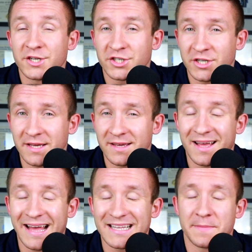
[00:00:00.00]

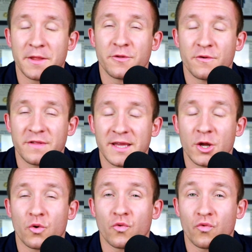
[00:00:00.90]
She has been through the
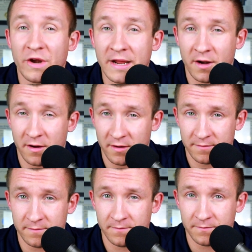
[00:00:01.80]
ringer
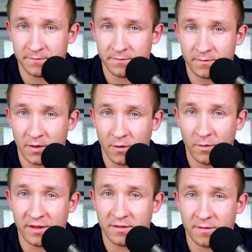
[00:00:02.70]

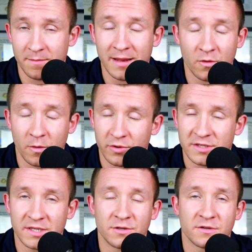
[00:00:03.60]
with medical
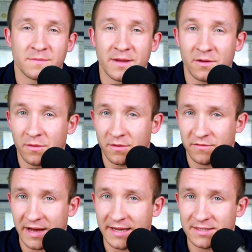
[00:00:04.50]
procedures and medical
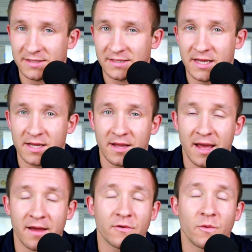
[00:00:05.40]
advice, seeing
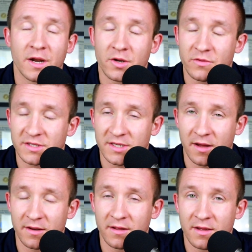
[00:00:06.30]
everyone under the
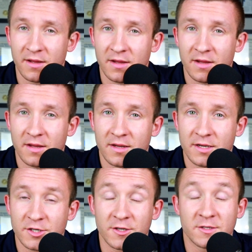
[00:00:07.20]
sun.
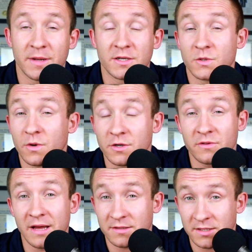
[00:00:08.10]
She has spent two
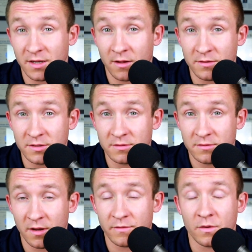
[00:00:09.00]
hundred thousand dollars
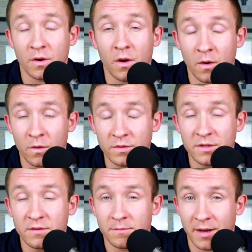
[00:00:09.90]
of her
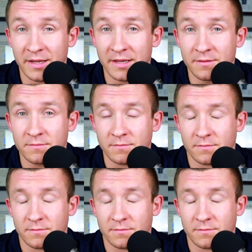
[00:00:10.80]
own money